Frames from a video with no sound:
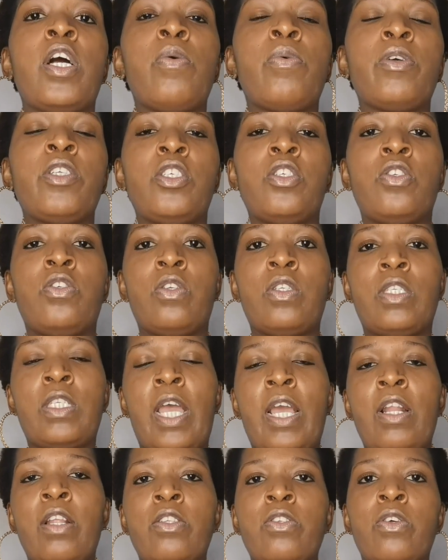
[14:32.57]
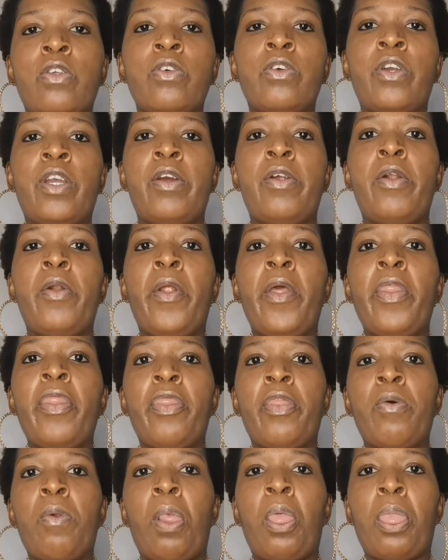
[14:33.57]
which is your xylitol, your
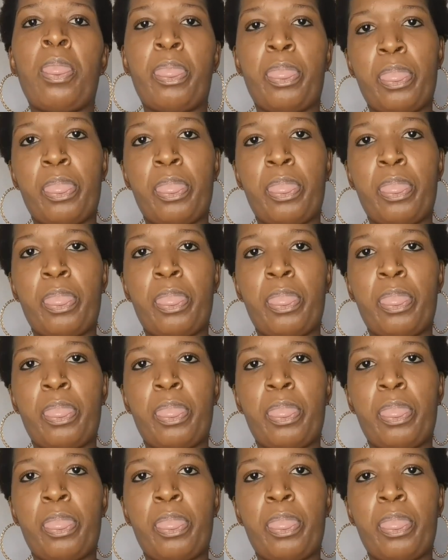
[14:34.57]
erythritol.